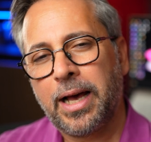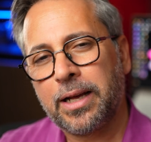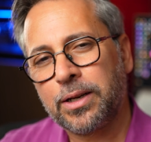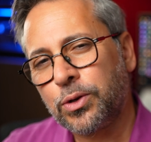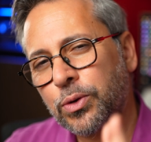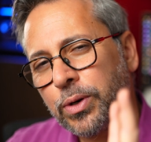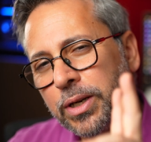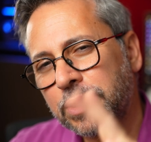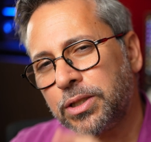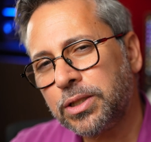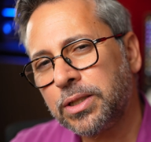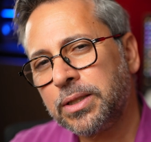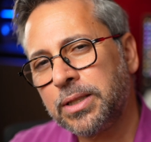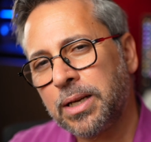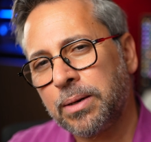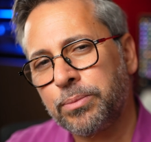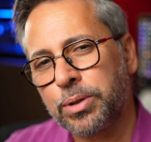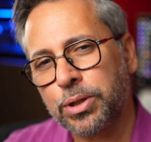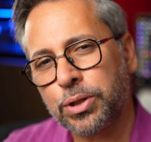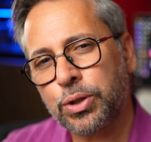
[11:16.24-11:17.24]
And question
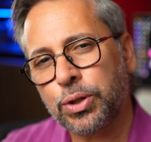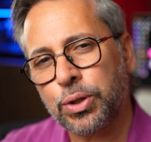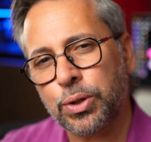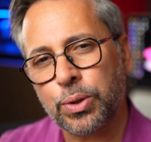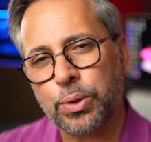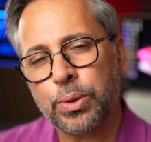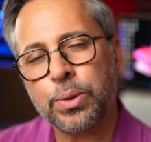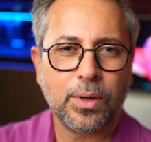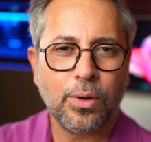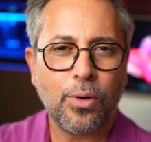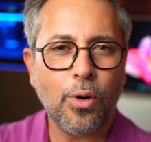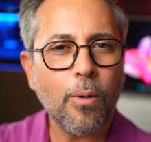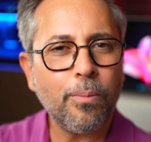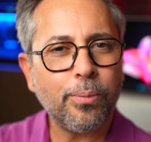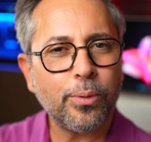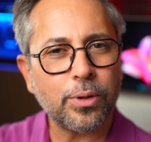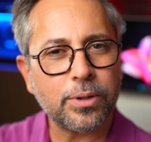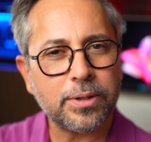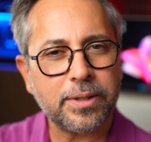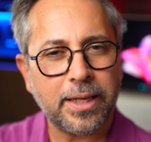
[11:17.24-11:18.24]
number 2.
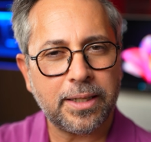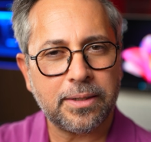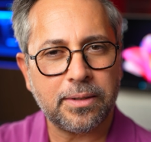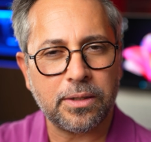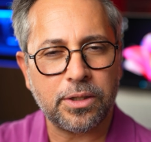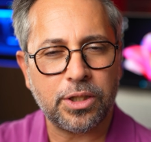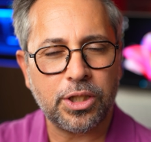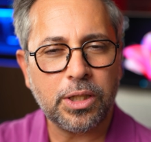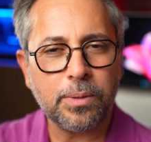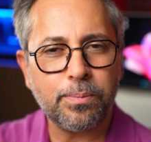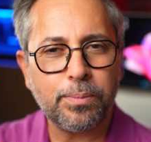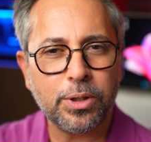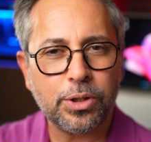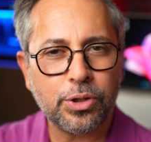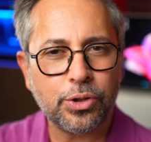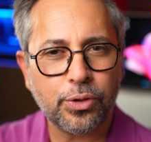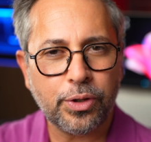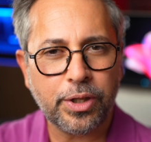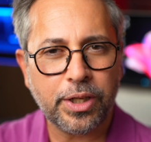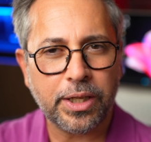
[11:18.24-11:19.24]
GoPro says the
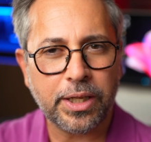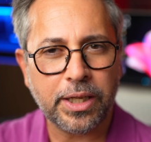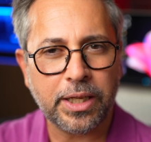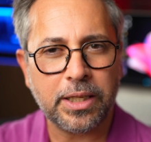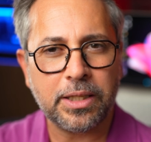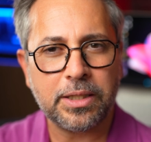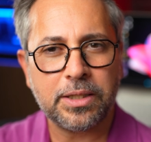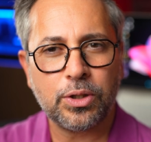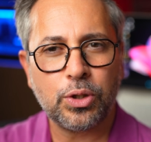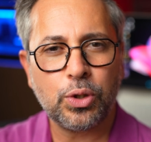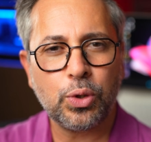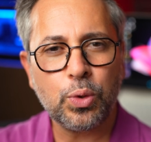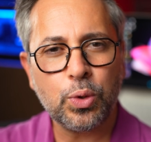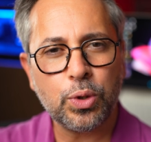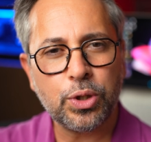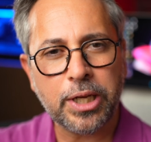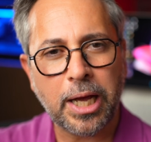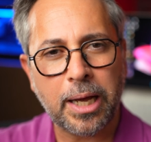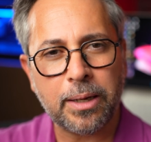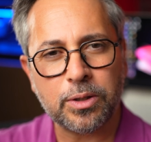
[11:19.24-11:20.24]
GP3 is 2
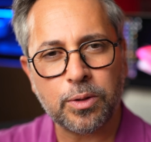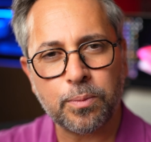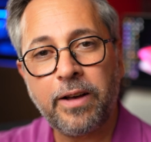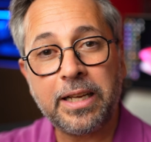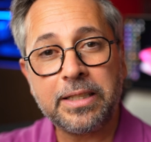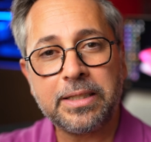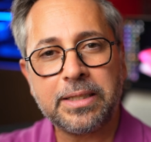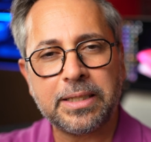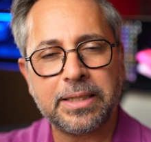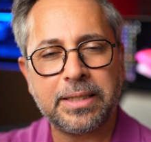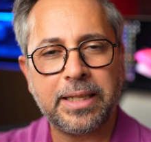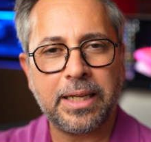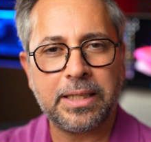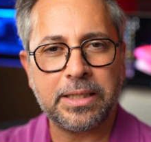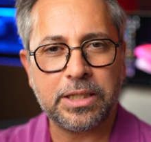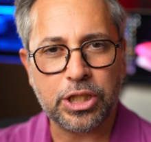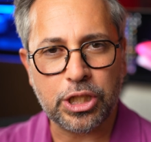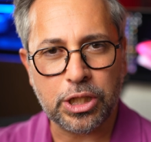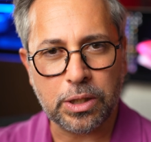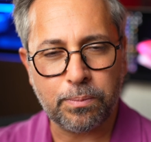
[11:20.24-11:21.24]
times faster
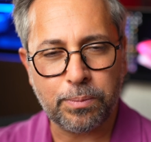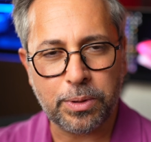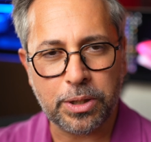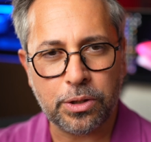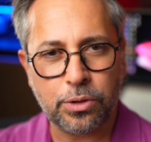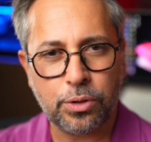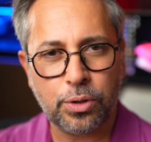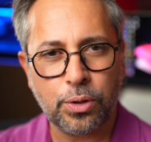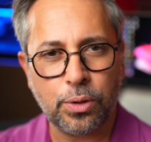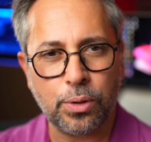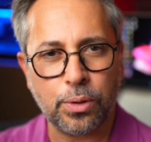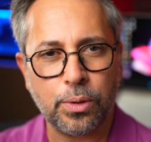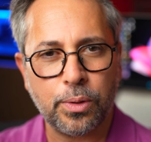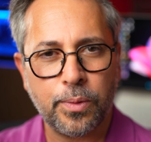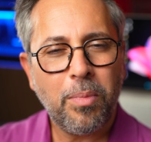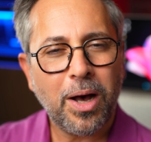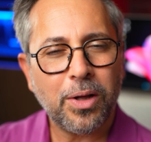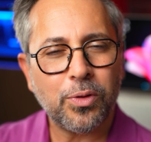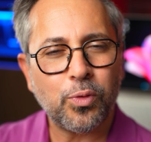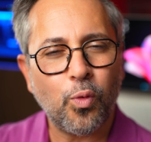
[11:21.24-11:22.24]
than GP2.
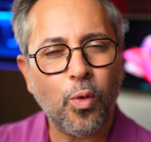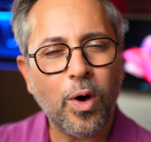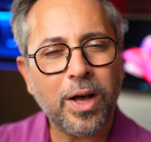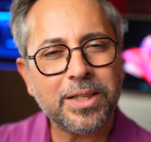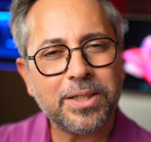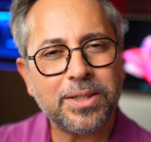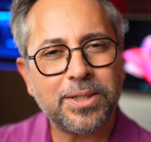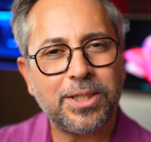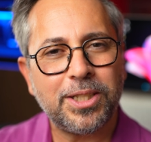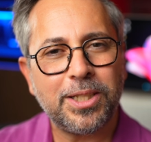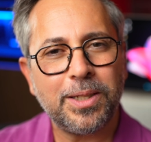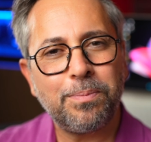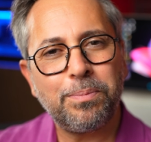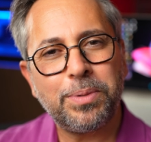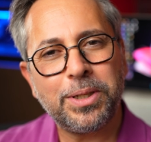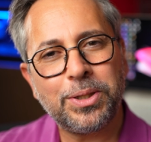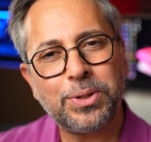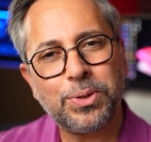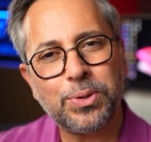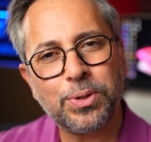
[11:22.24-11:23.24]
But was
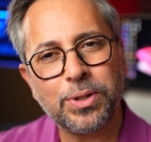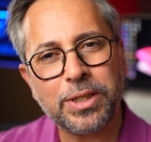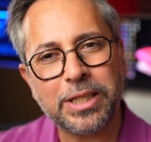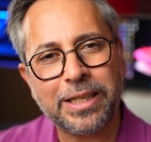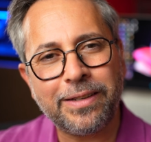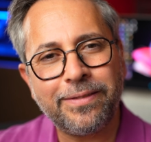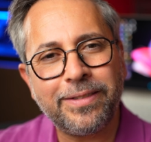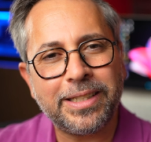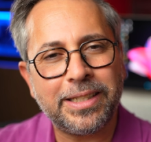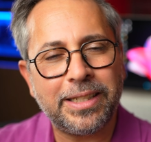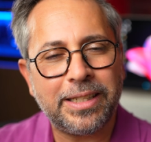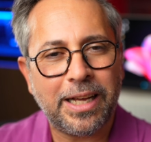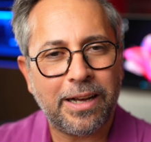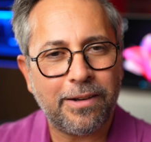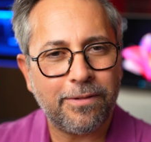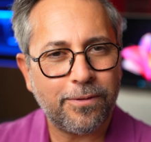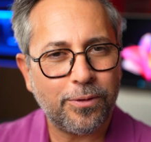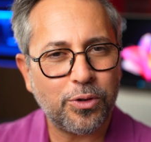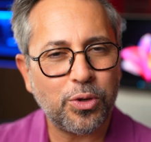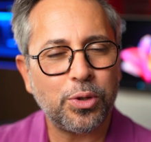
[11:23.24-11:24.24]
GP2 even
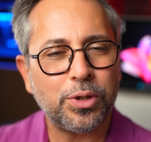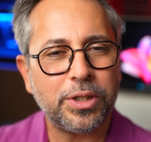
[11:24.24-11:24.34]
enough for